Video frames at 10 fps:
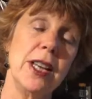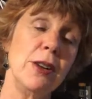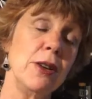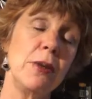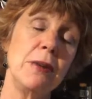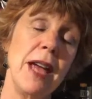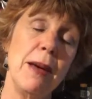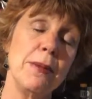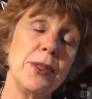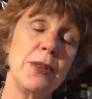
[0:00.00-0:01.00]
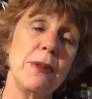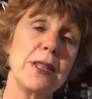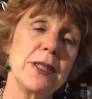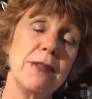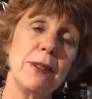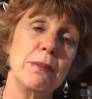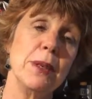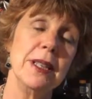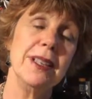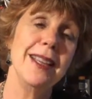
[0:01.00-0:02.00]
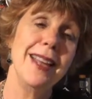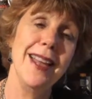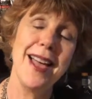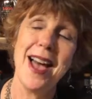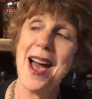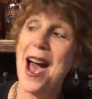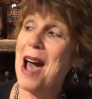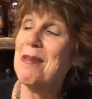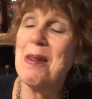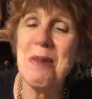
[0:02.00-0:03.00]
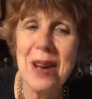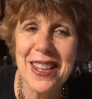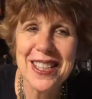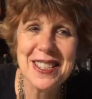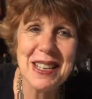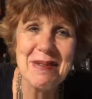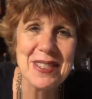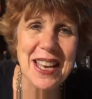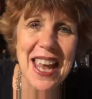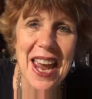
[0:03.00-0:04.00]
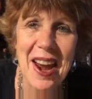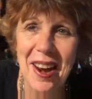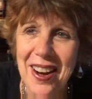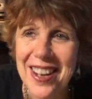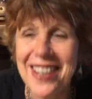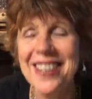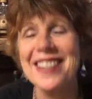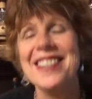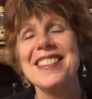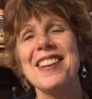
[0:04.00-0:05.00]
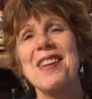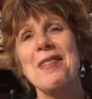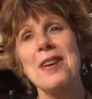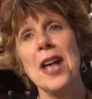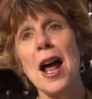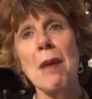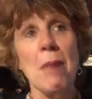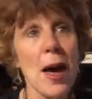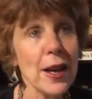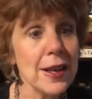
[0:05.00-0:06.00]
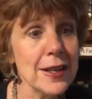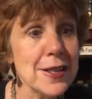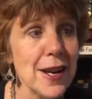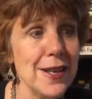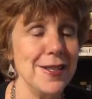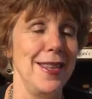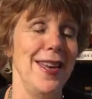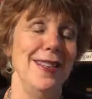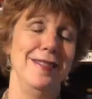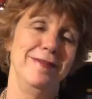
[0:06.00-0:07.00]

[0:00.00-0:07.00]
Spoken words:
I don't know what happened to the rest of them, but I'm the one that seems to care. So I'm not going to change that.